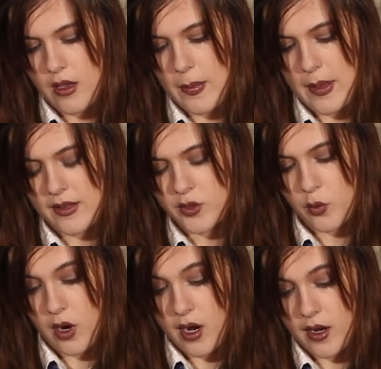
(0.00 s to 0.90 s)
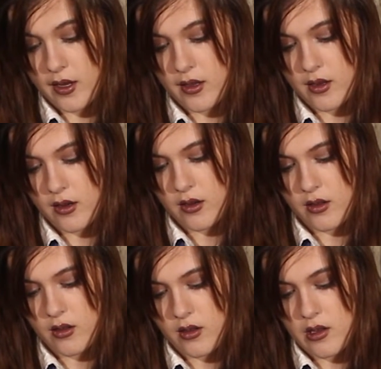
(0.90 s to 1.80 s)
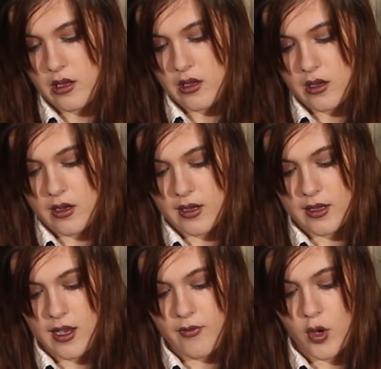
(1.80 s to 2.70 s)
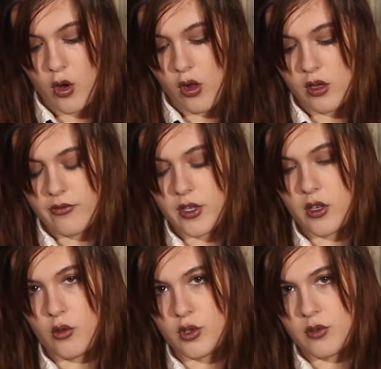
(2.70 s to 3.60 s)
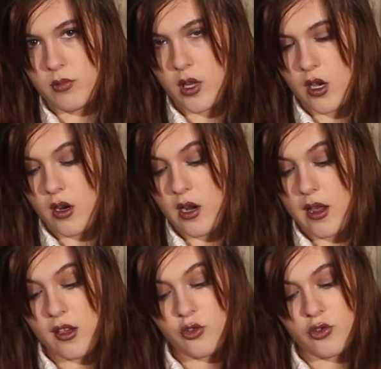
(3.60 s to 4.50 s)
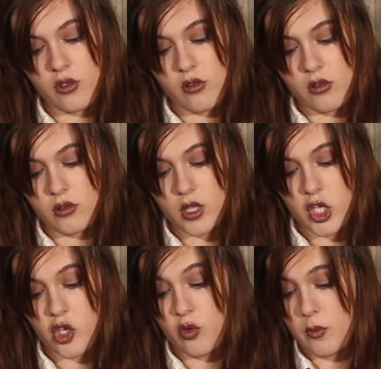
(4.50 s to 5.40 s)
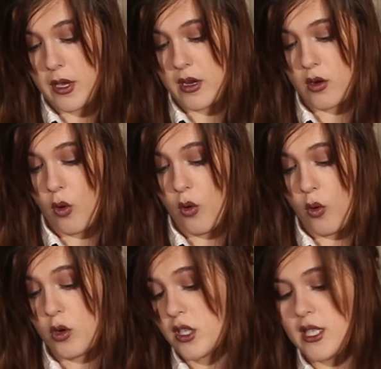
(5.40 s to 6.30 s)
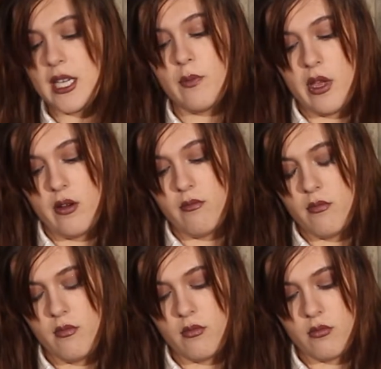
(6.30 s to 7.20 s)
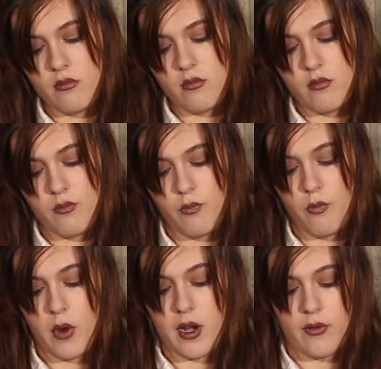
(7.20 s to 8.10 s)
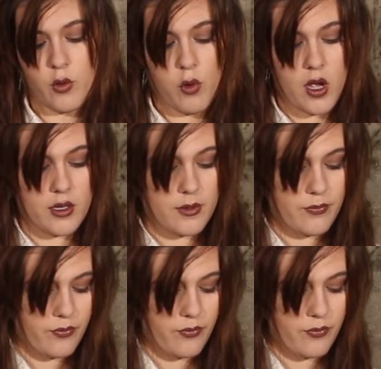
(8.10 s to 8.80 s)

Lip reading: And that's why I have all of the goat's blood an angel, a human, or a demon might ever want.